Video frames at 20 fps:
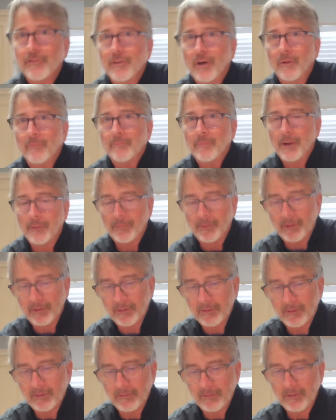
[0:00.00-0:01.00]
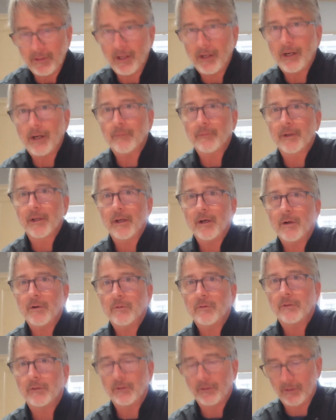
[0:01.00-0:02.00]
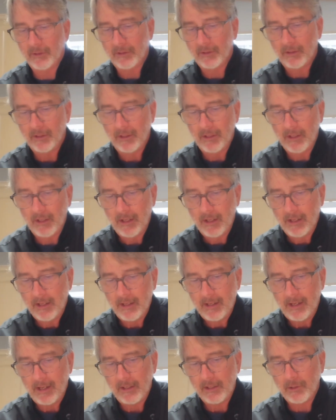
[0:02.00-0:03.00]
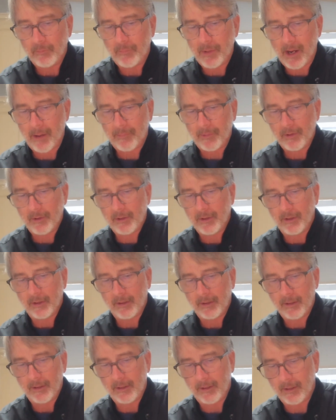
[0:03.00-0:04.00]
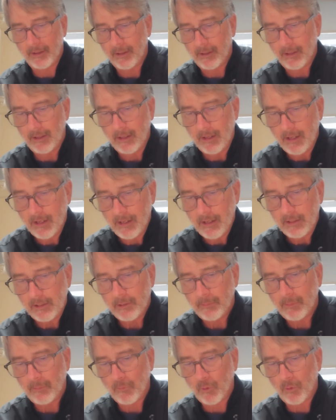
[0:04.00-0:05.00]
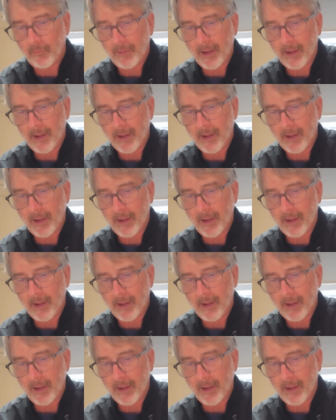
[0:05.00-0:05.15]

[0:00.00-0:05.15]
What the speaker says: salt and pepper. So here we go. A little pepper, a little more